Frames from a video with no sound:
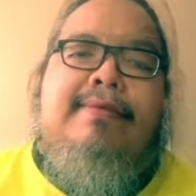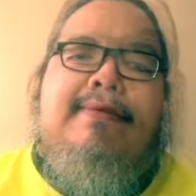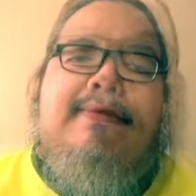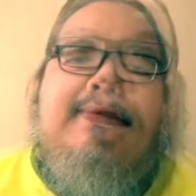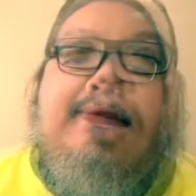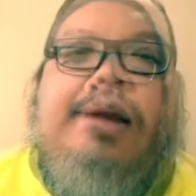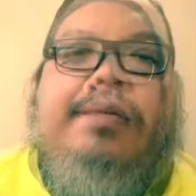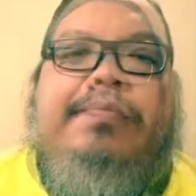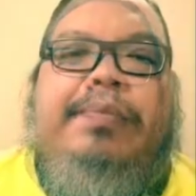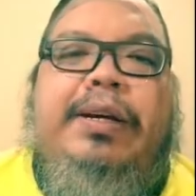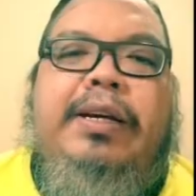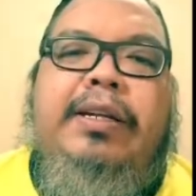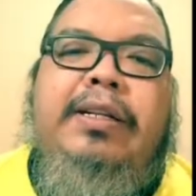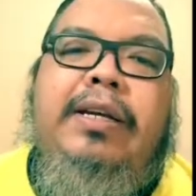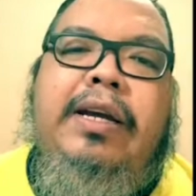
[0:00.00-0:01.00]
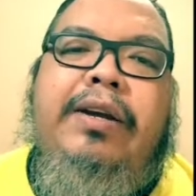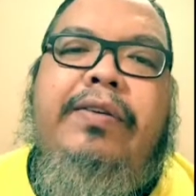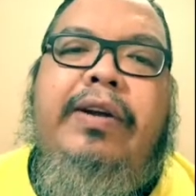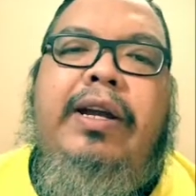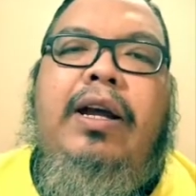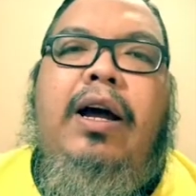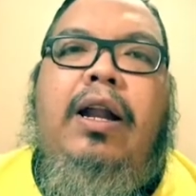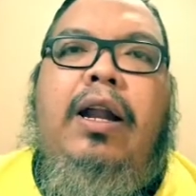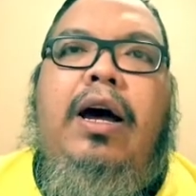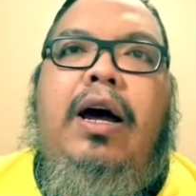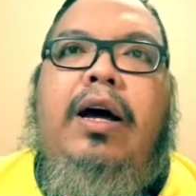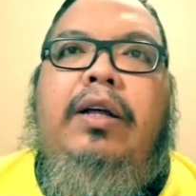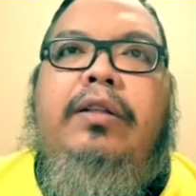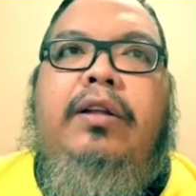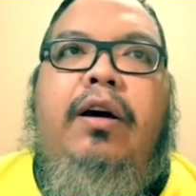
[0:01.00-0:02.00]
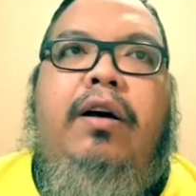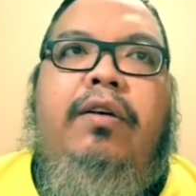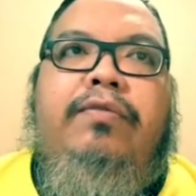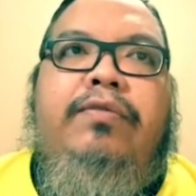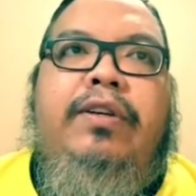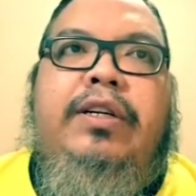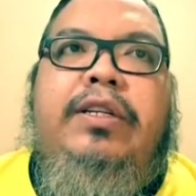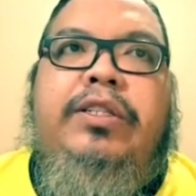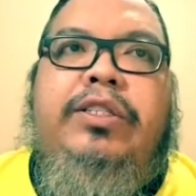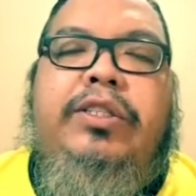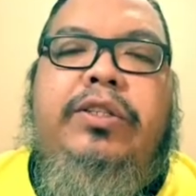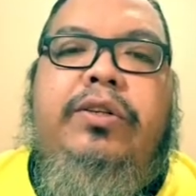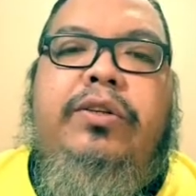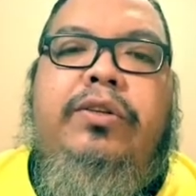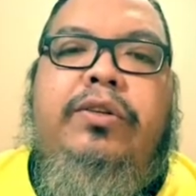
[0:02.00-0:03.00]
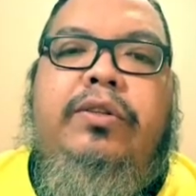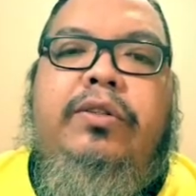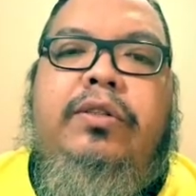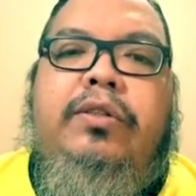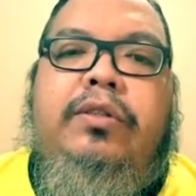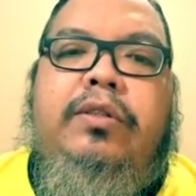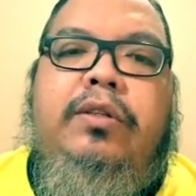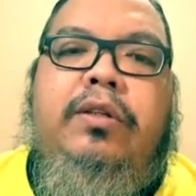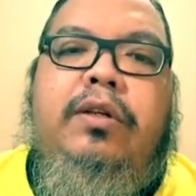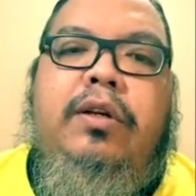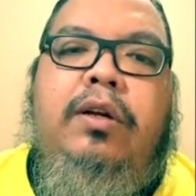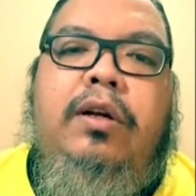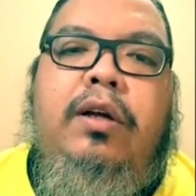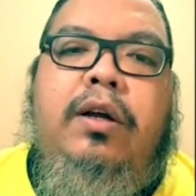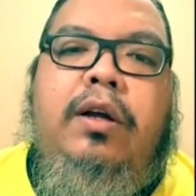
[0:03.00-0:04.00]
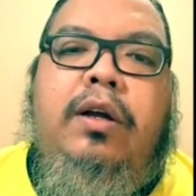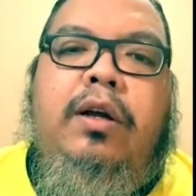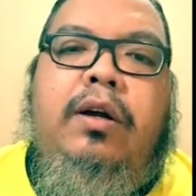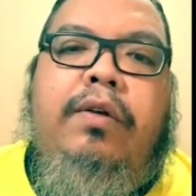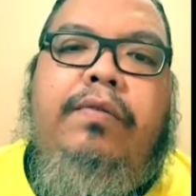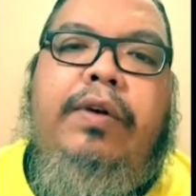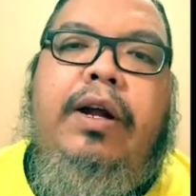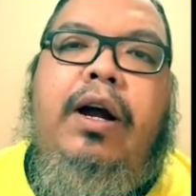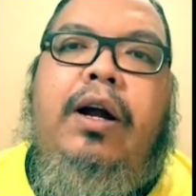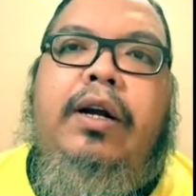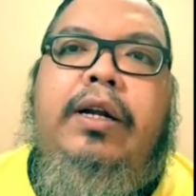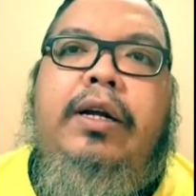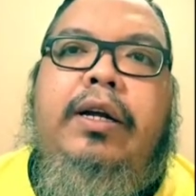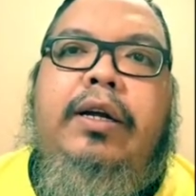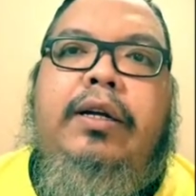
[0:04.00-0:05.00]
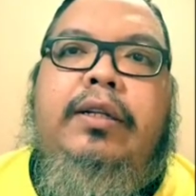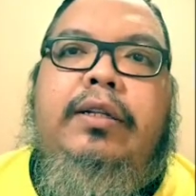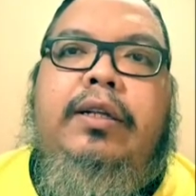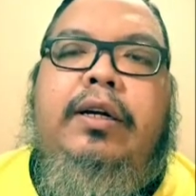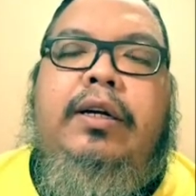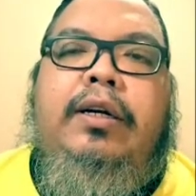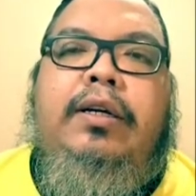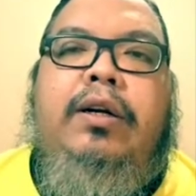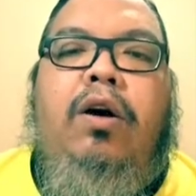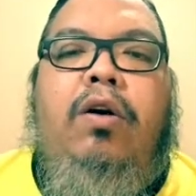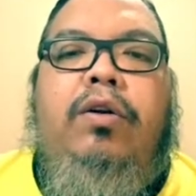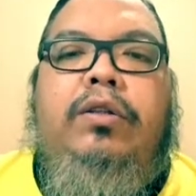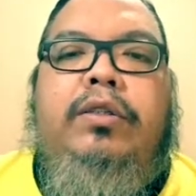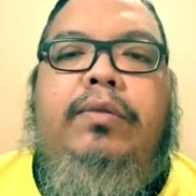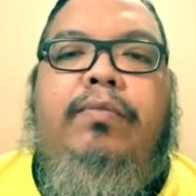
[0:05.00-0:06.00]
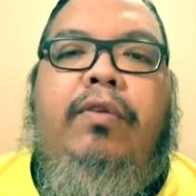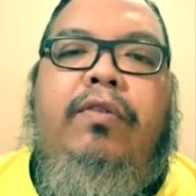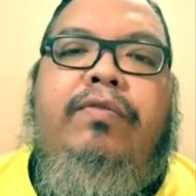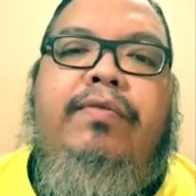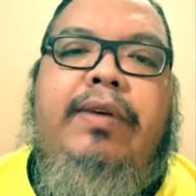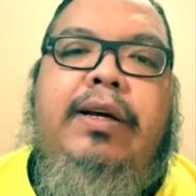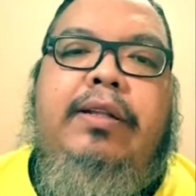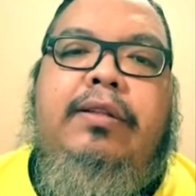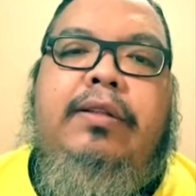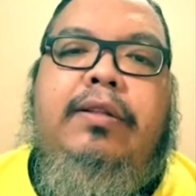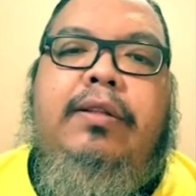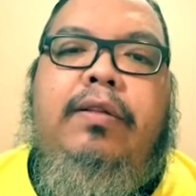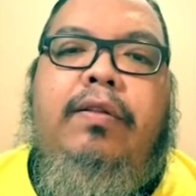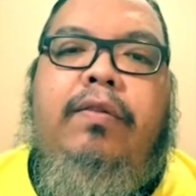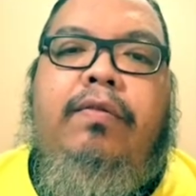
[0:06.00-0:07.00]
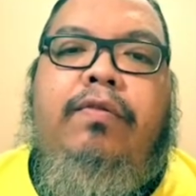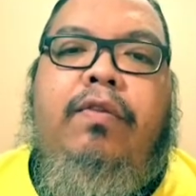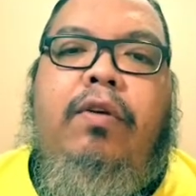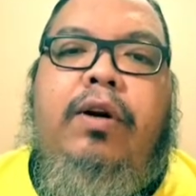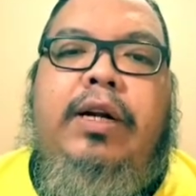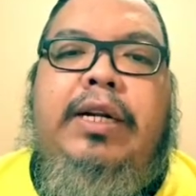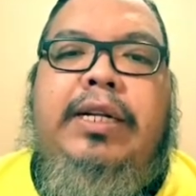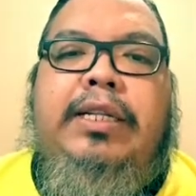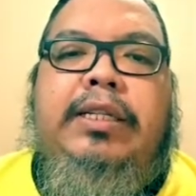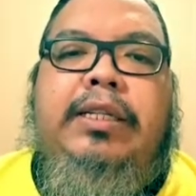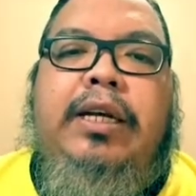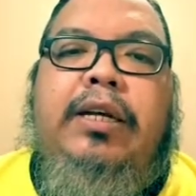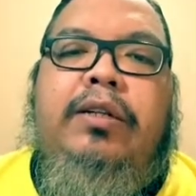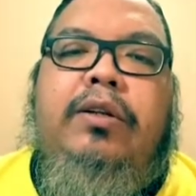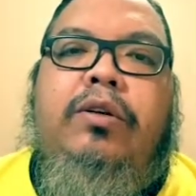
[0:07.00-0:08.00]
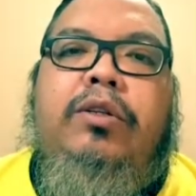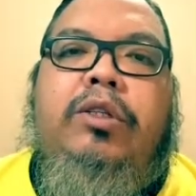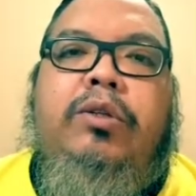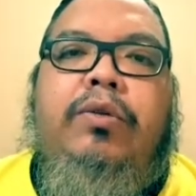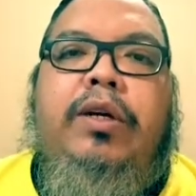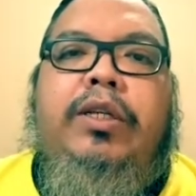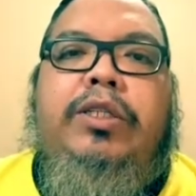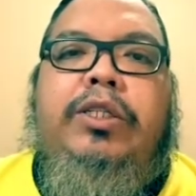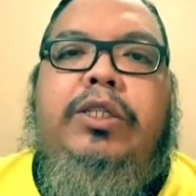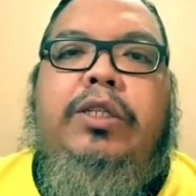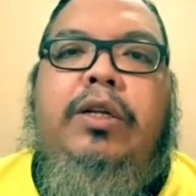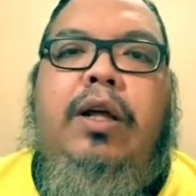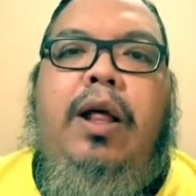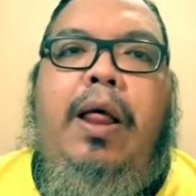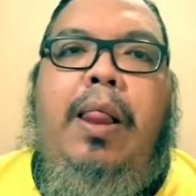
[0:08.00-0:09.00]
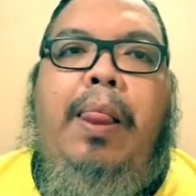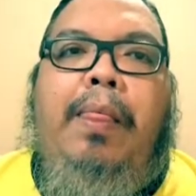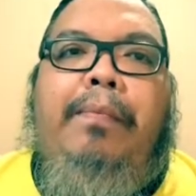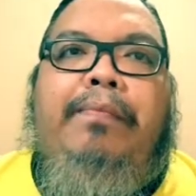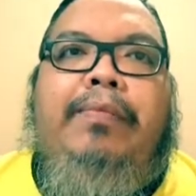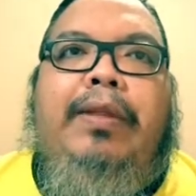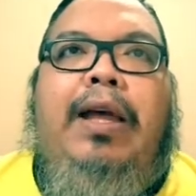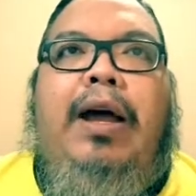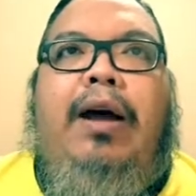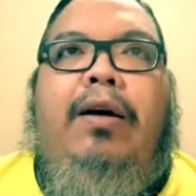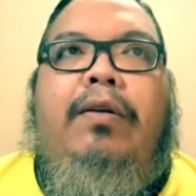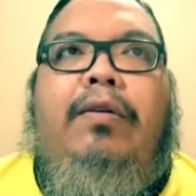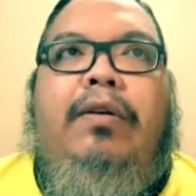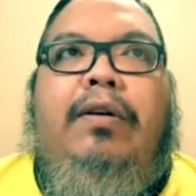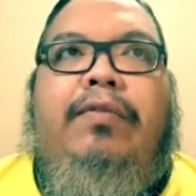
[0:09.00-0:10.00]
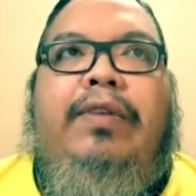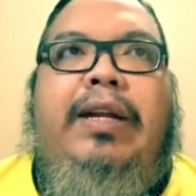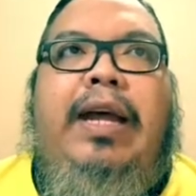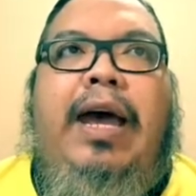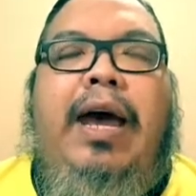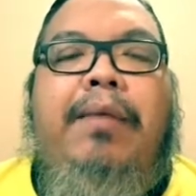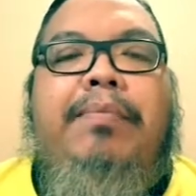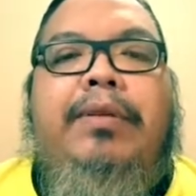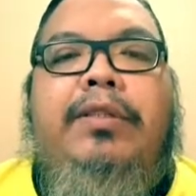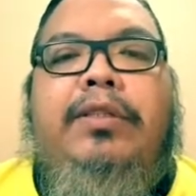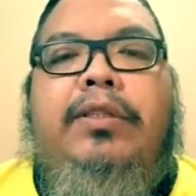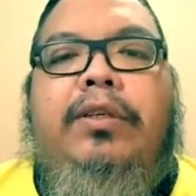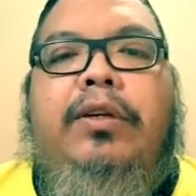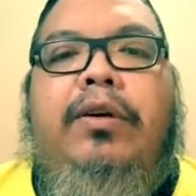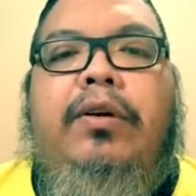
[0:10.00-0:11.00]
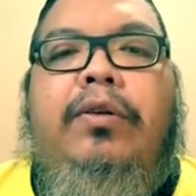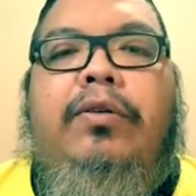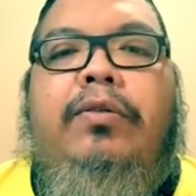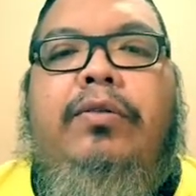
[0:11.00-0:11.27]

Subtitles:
I've been hearing a lot of issues regarding the ghost movement for the Nintendo Switch. Now, if it happens to you,